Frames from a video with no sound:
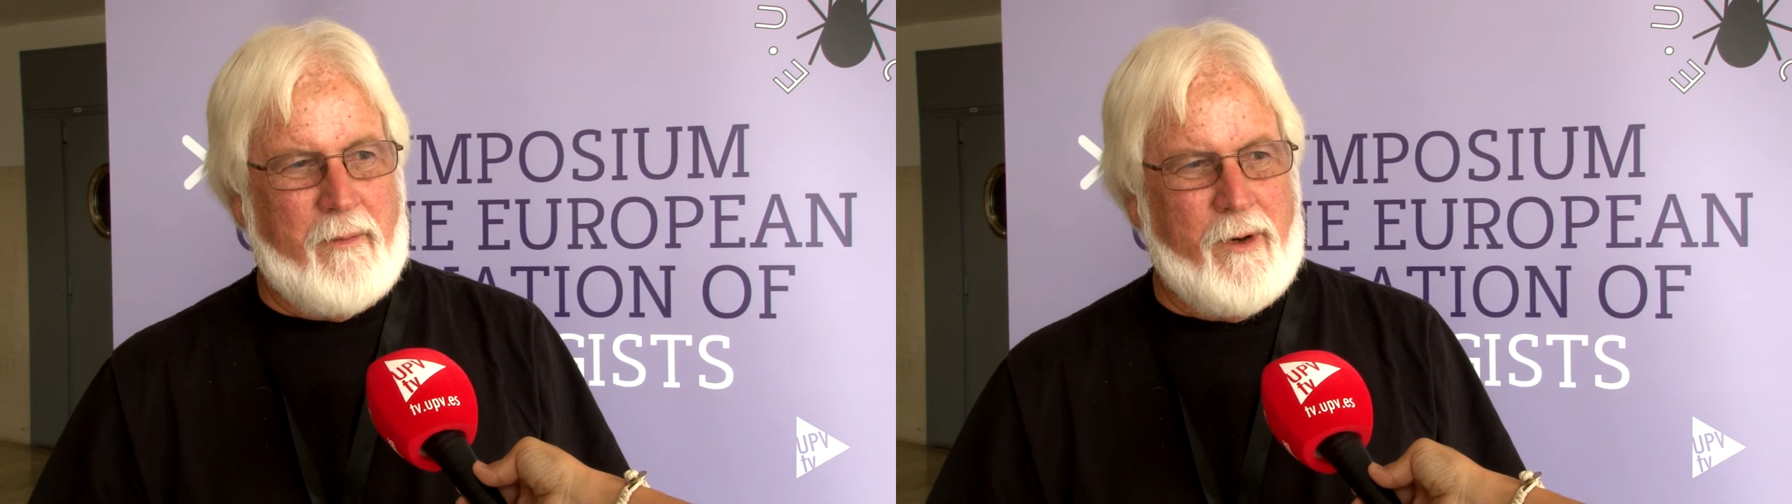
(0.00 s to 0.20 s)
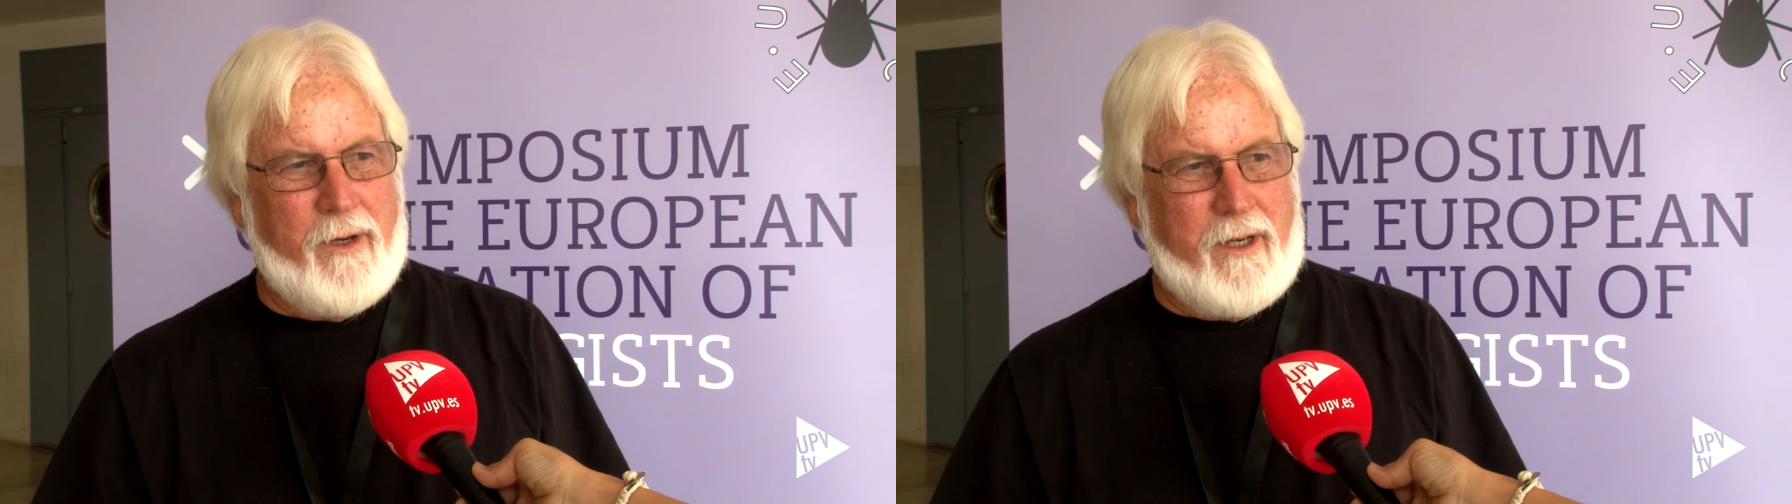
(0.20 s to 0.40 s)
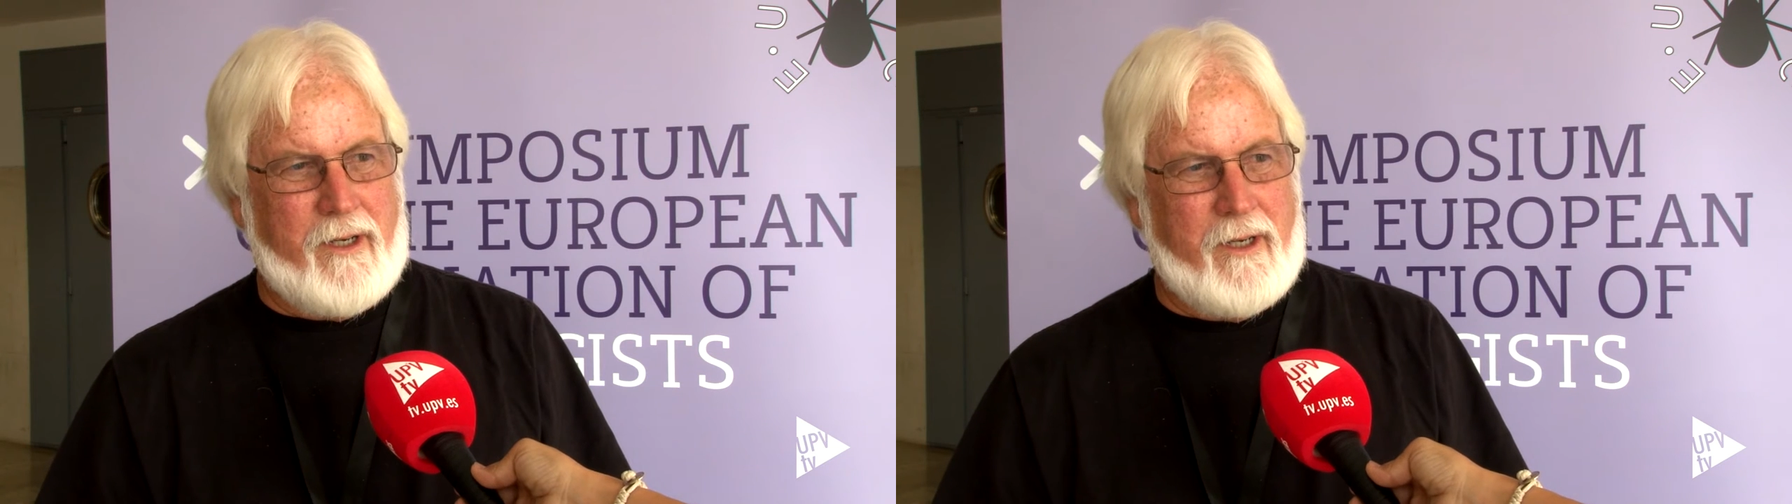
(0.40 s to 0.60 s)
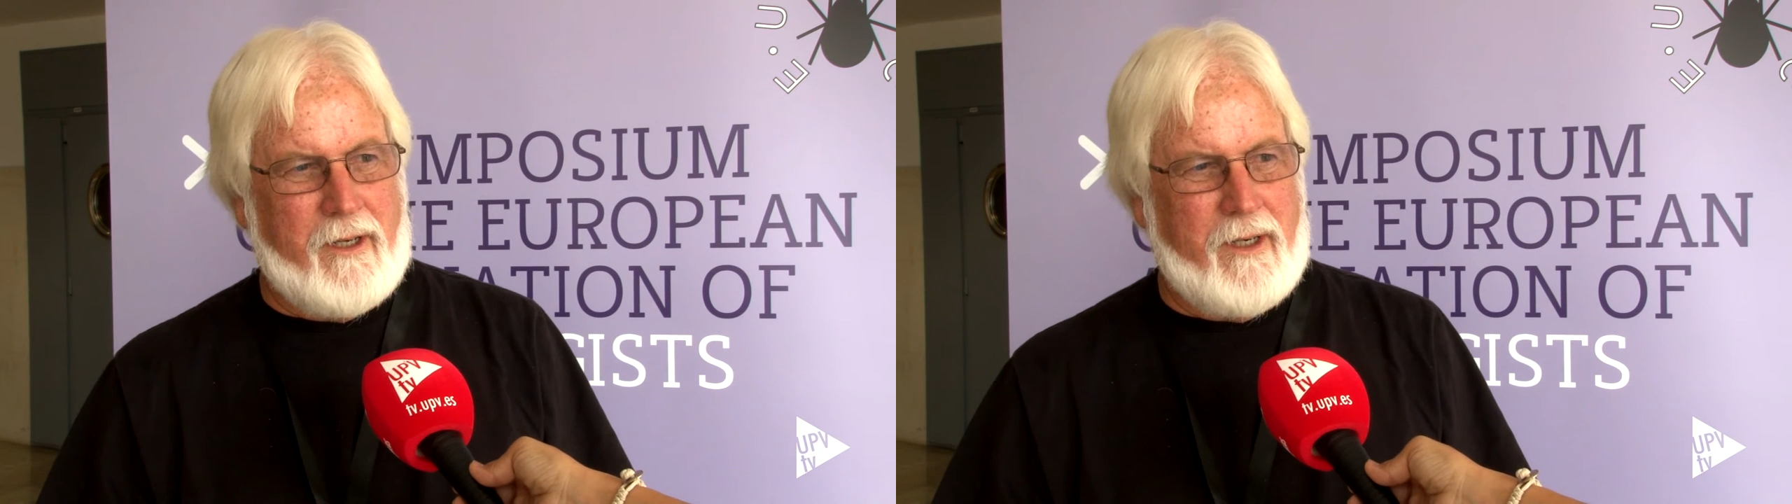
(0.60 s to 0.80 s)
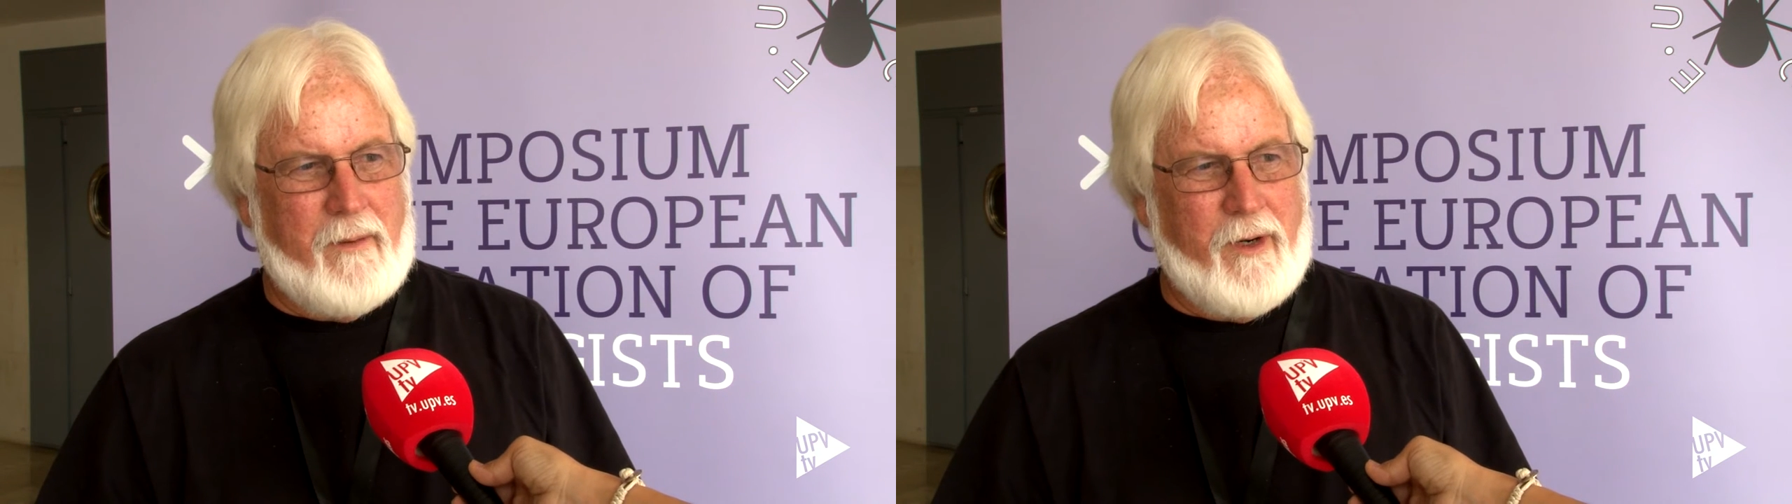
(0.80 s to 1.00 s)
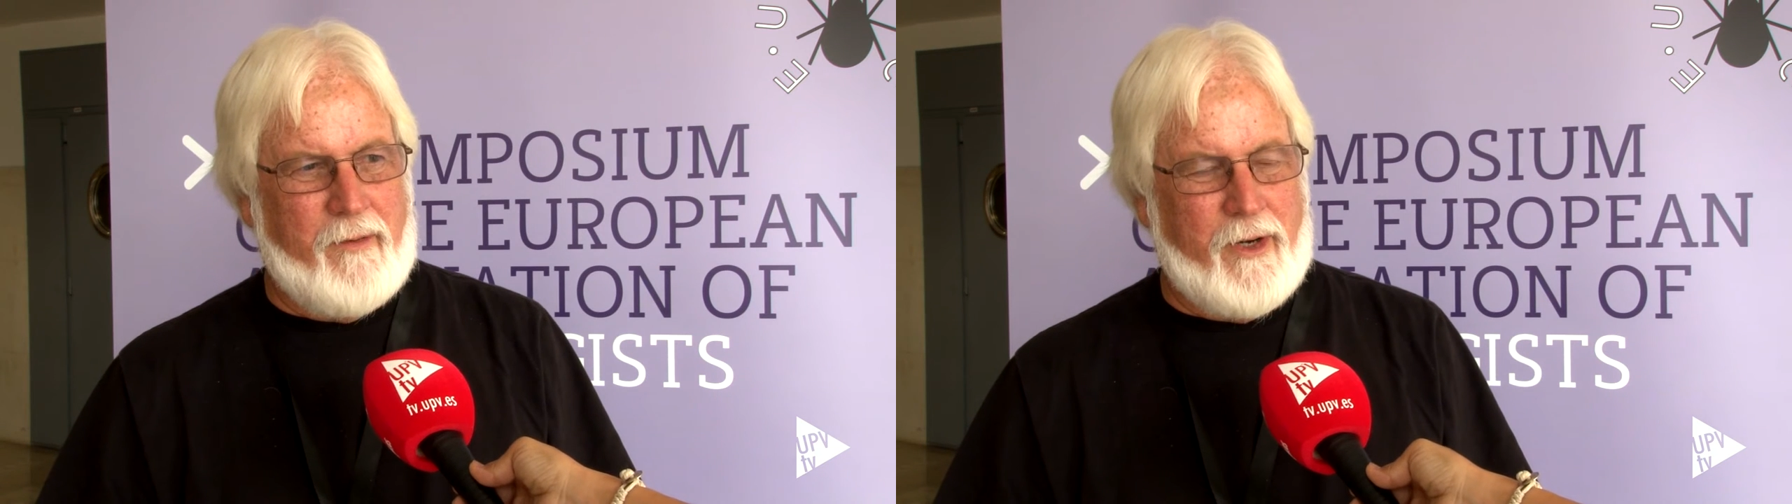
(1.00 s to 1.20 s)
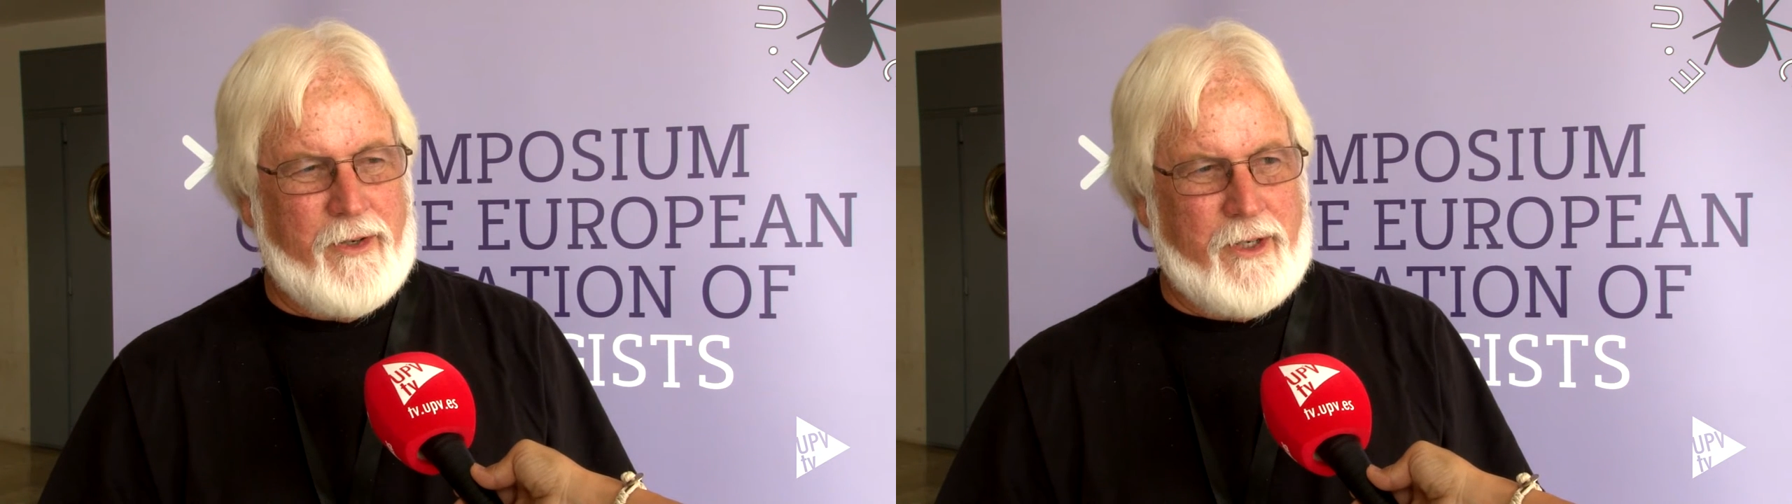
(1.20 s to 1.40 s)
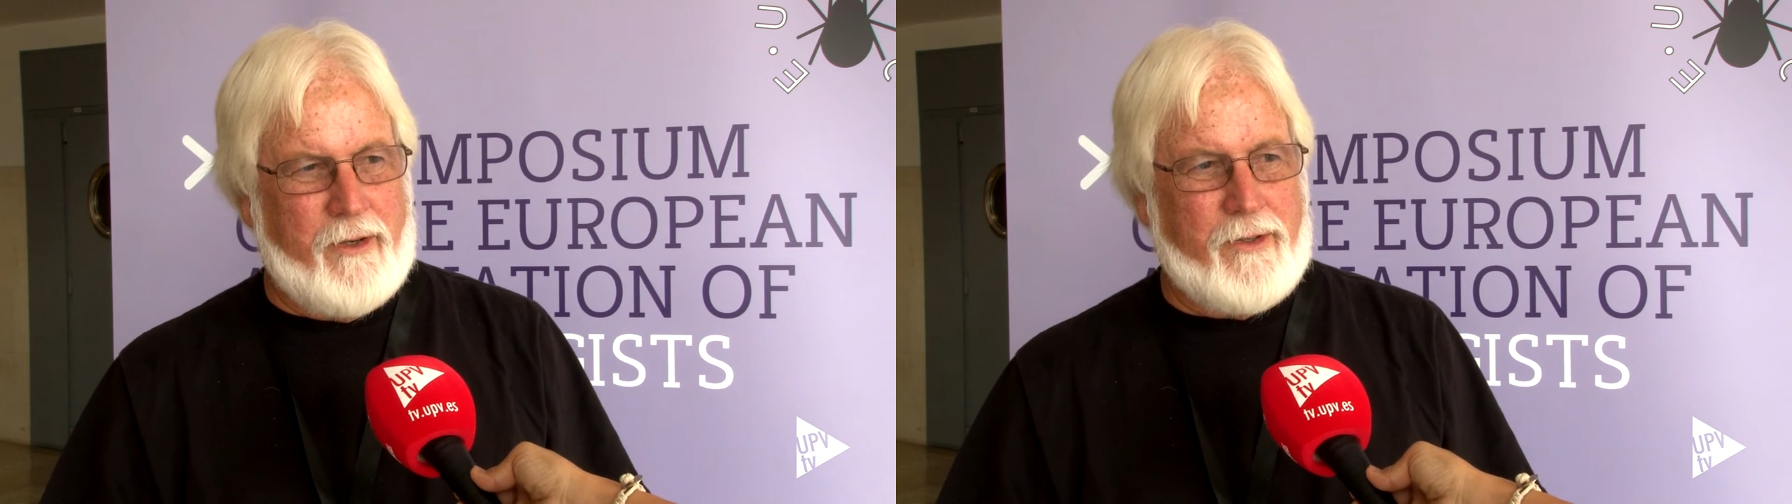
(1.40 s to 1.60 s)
a book a number of years ago.